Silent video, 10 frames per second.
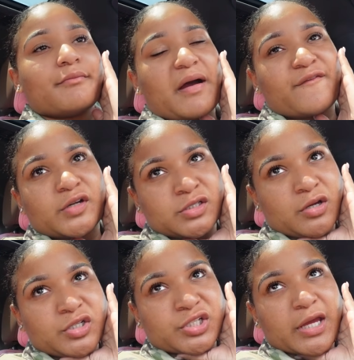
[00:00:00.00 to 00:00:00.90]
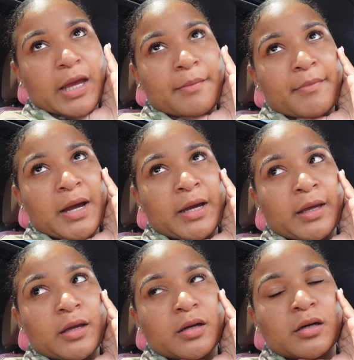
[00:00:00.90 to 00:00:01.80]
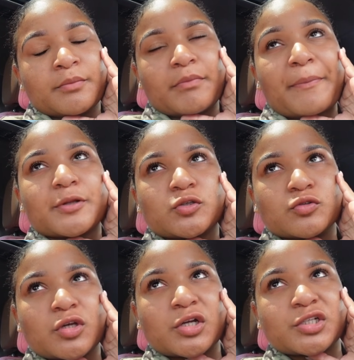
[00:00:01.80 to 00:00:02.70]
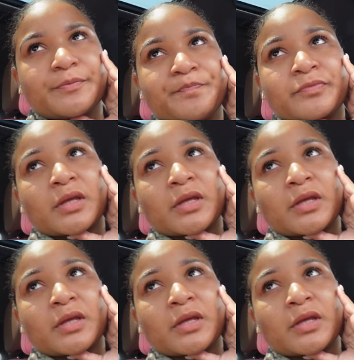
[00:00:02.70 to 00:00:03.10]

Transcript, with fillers: my first sergeant and my my platoon sergeant,